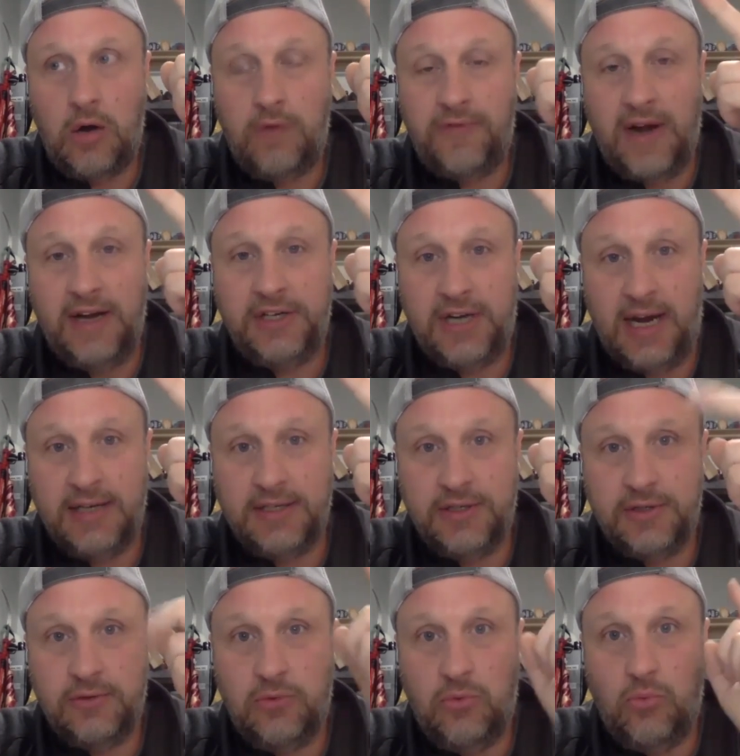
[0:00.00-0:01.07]
franchises.
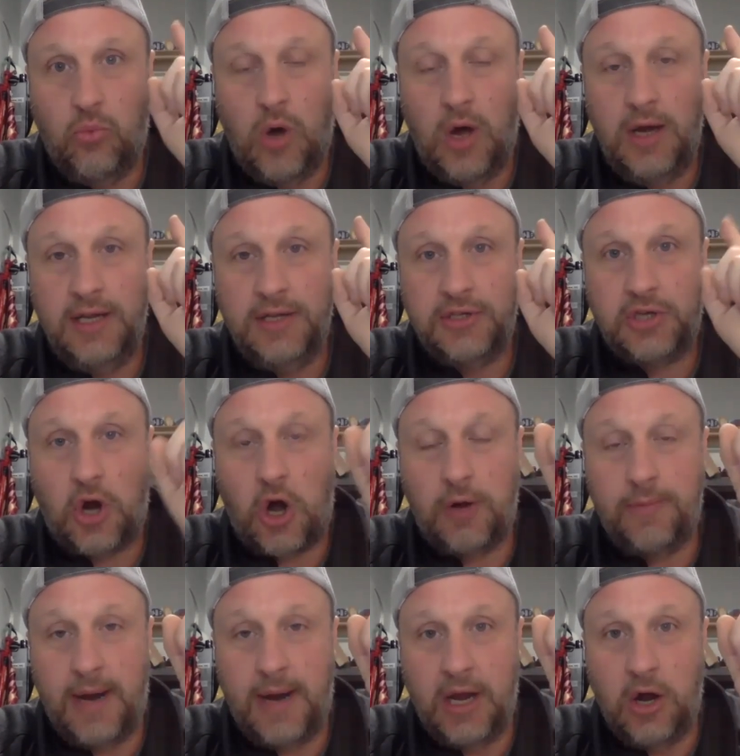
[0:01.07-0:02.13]
One is Card
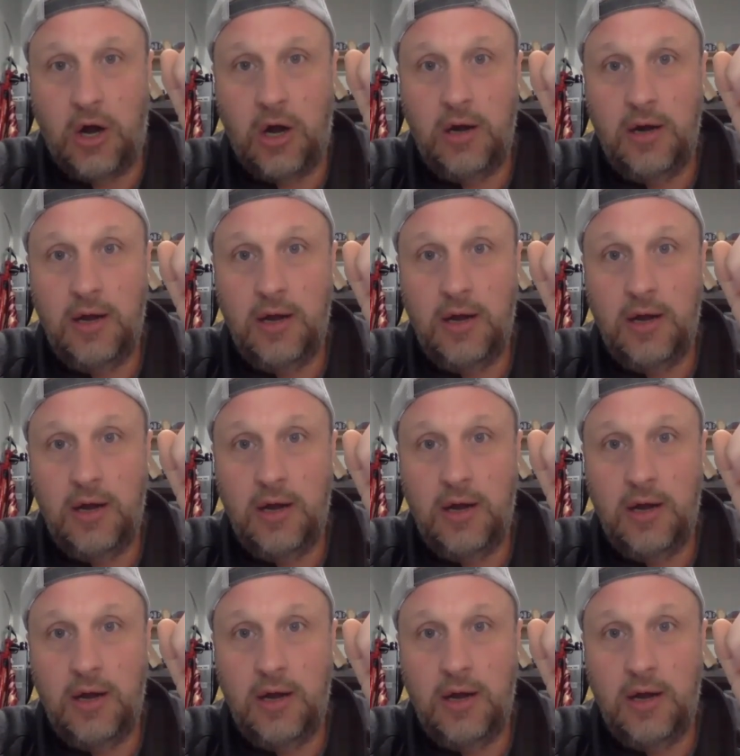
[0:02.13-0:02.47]
My Yard.